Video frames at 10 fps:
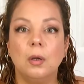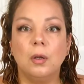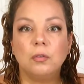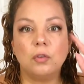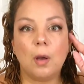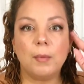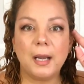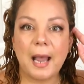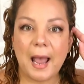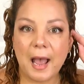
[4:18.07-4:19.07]
So I'm
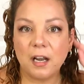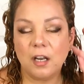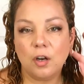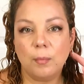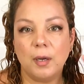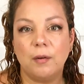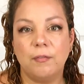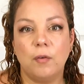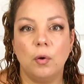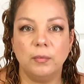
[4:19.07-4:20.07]
gonna add a little bit of
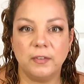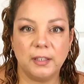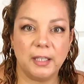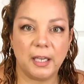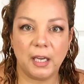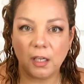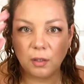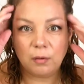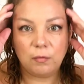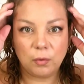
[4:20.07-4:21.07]
foam today in
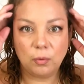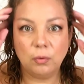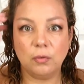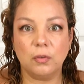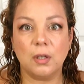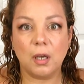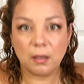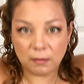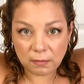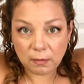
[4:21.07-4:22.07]
the roots
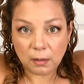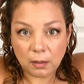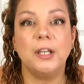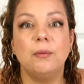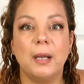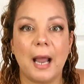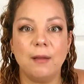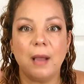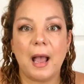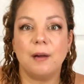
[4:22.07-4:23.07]
because when I
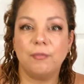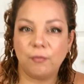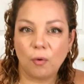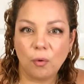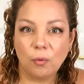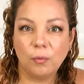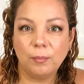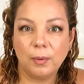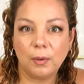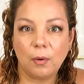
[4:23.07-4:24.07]
add foam
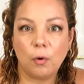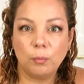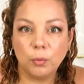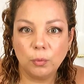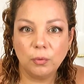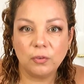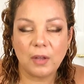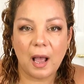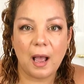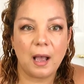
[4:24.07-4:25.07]
or mousse,
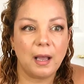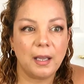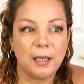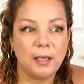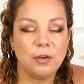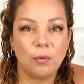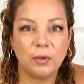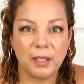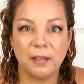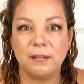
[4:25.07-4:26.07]
I
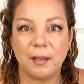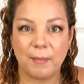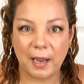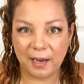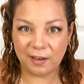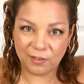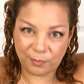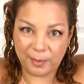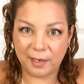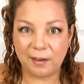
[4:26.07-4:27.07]
notice that my hair is
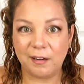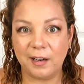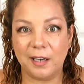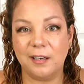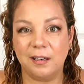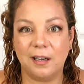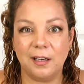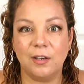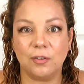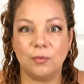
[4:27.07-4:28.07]
bigger and it
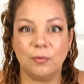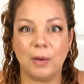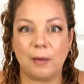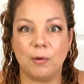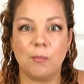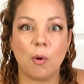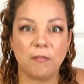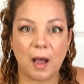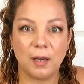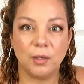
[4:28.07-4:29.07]
looks like with more
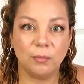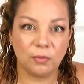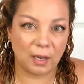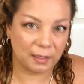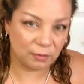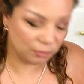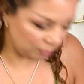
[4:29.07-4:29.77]
volume, so I like to do